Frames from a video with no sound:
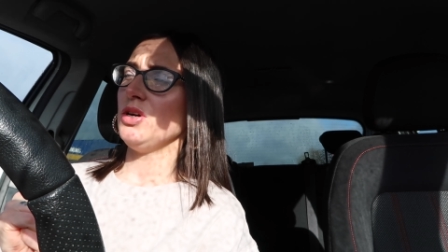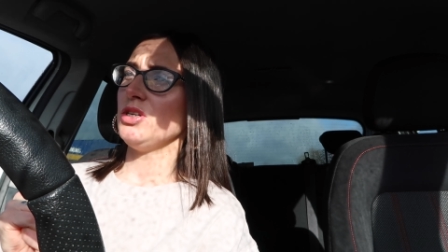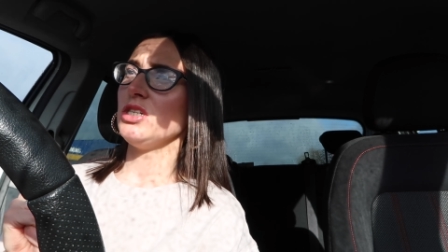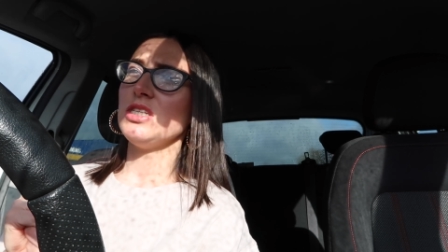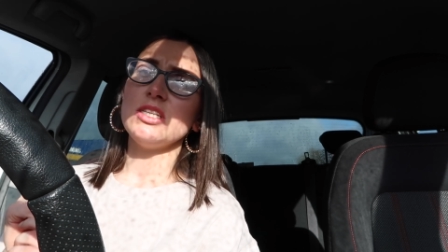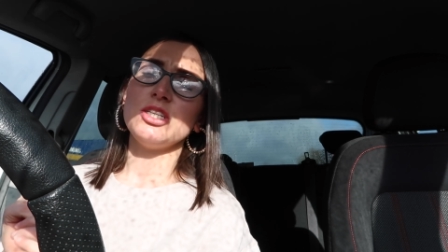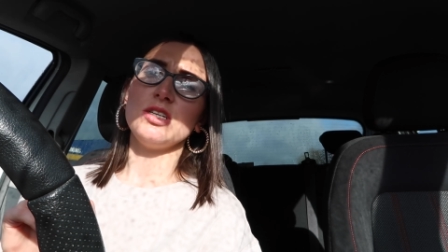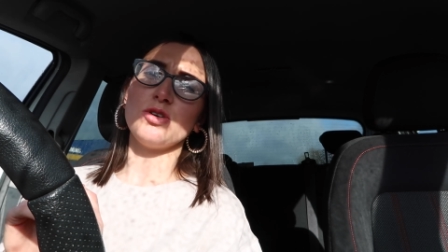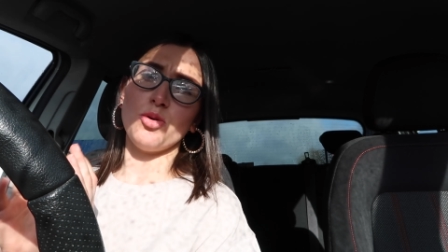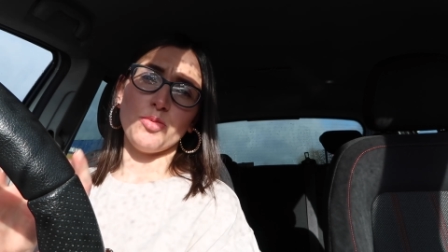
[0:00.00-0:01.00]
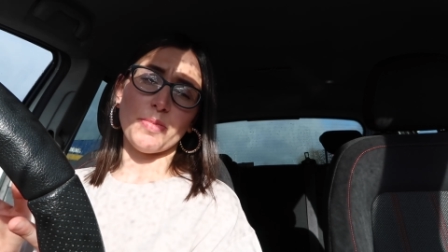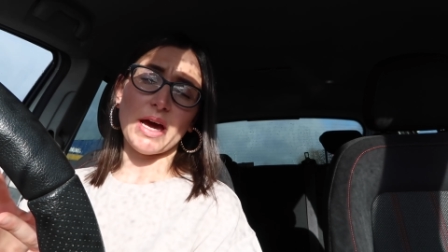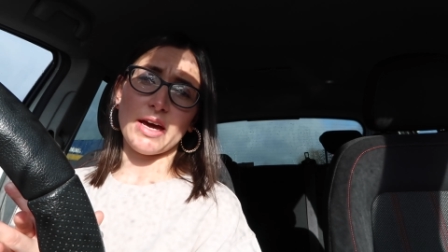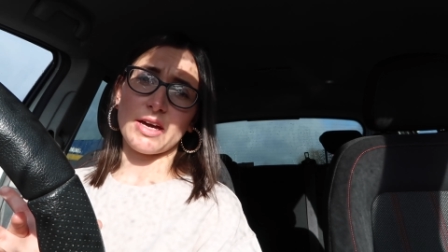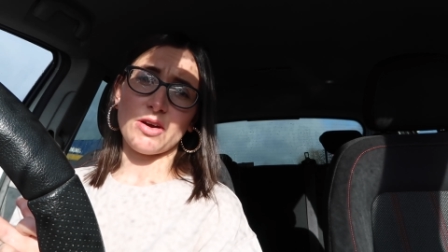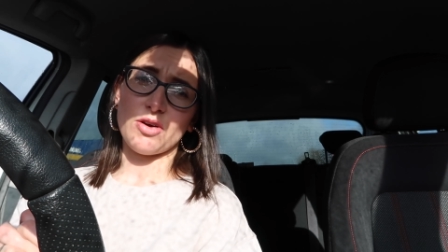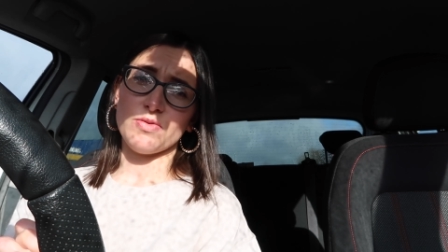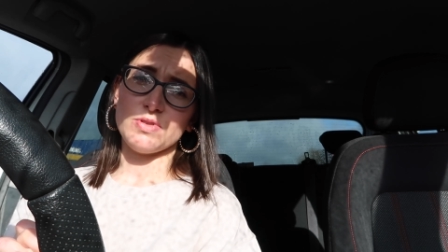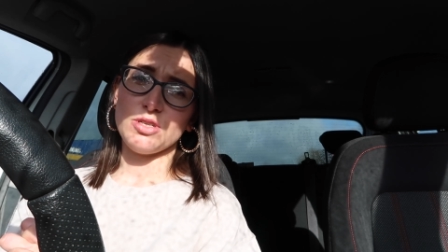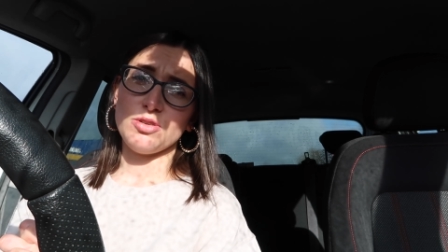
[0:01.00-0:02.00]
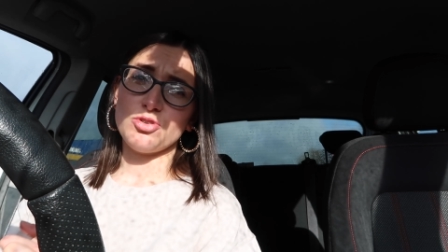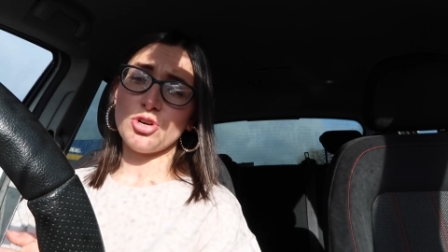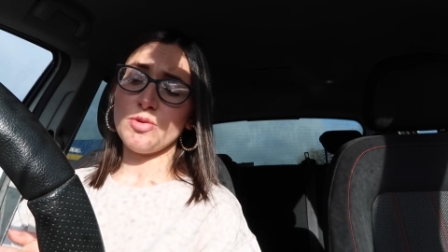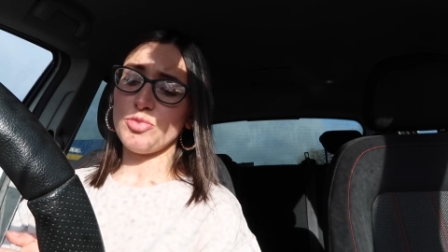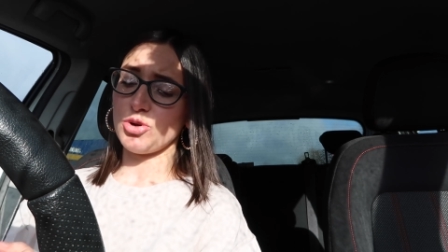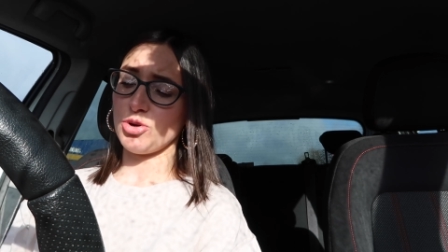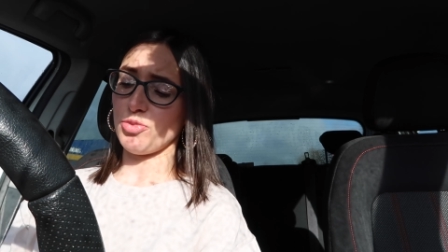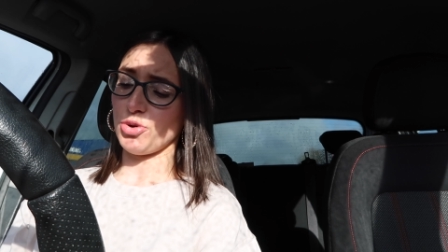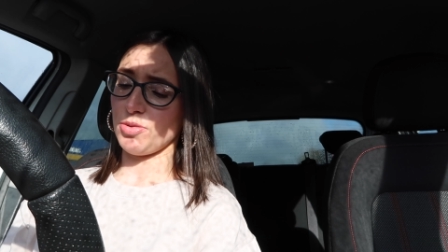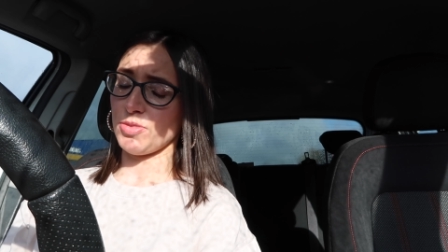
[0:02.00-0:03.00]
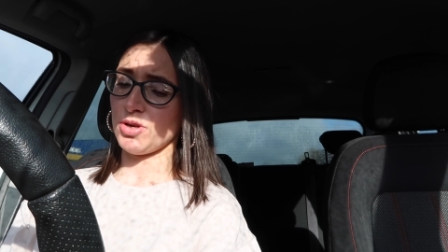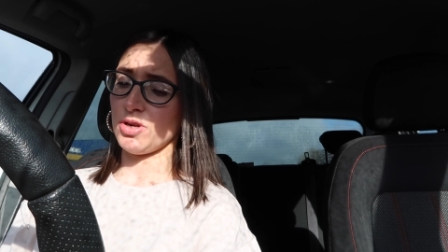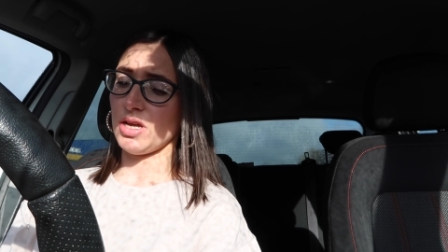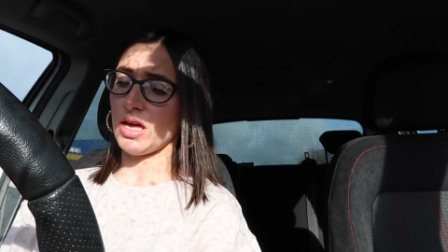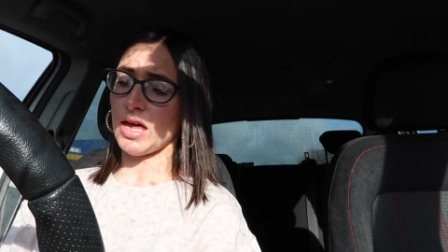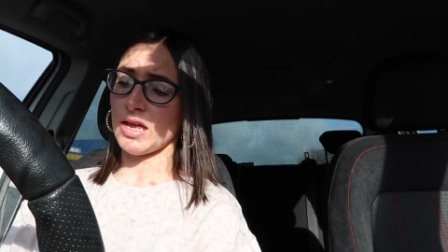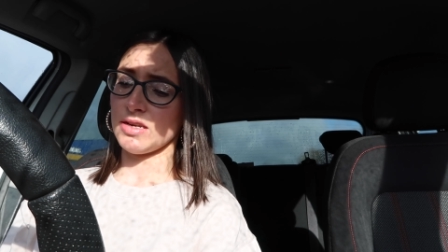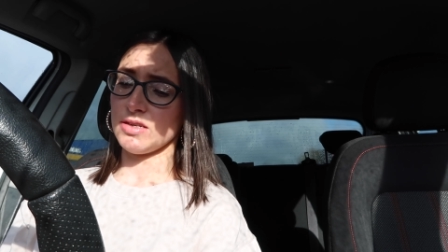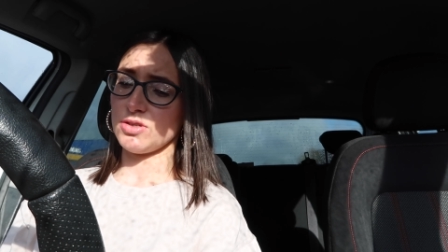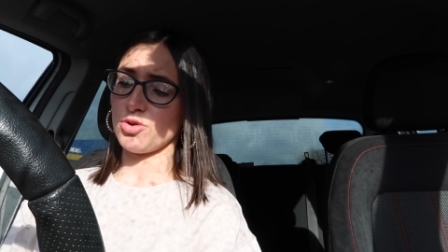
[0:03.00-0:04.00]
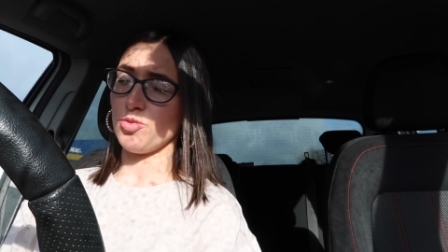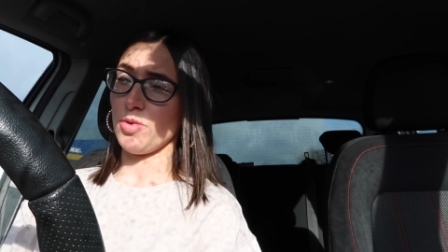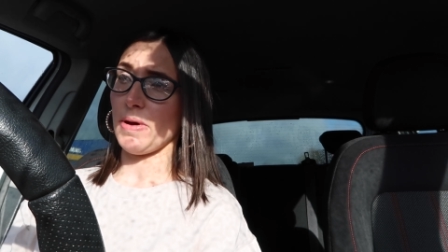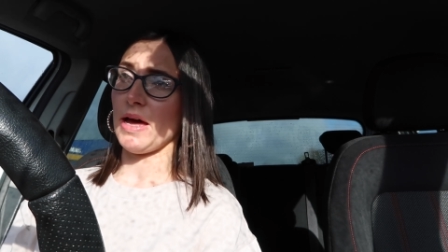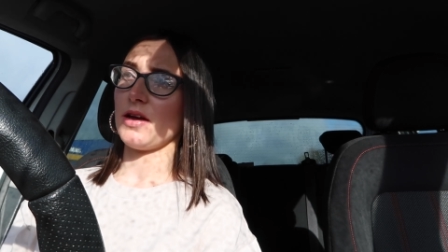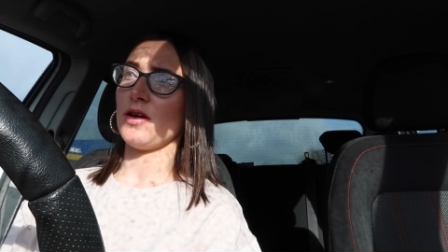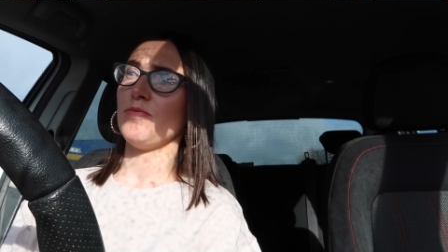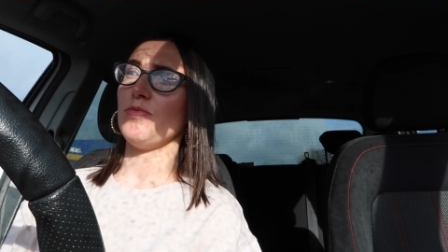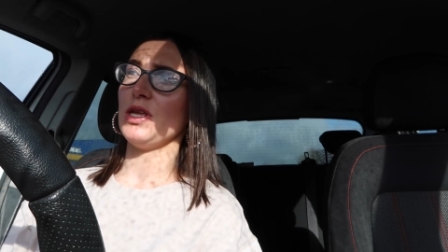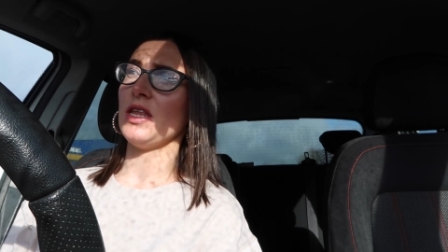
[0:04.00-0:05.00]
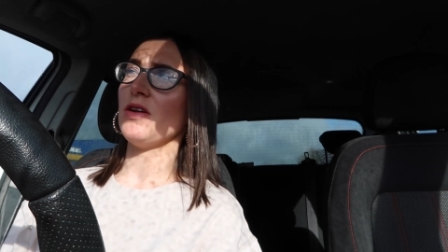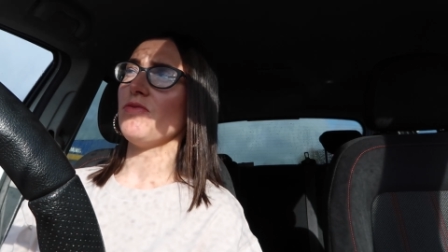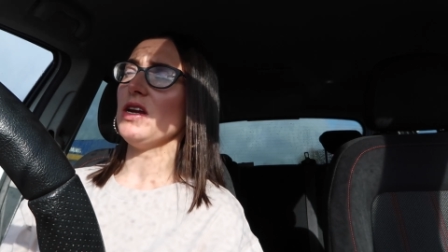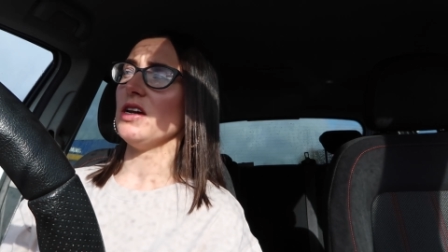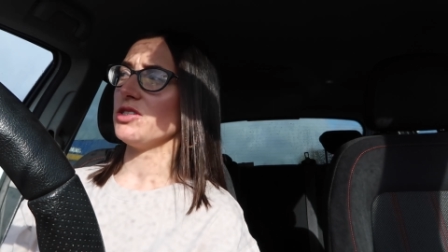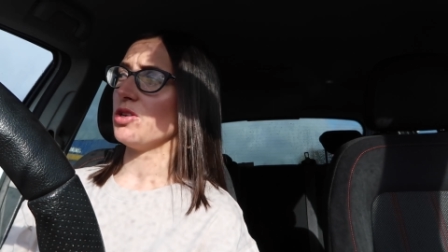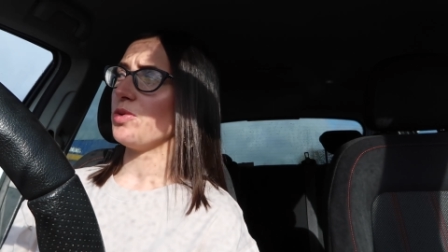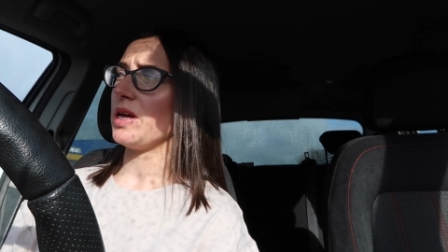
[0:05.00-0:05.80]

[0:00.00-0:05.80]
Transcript: she said she'd call me back, obviously try and book an appointment and call me back. But then I realised on the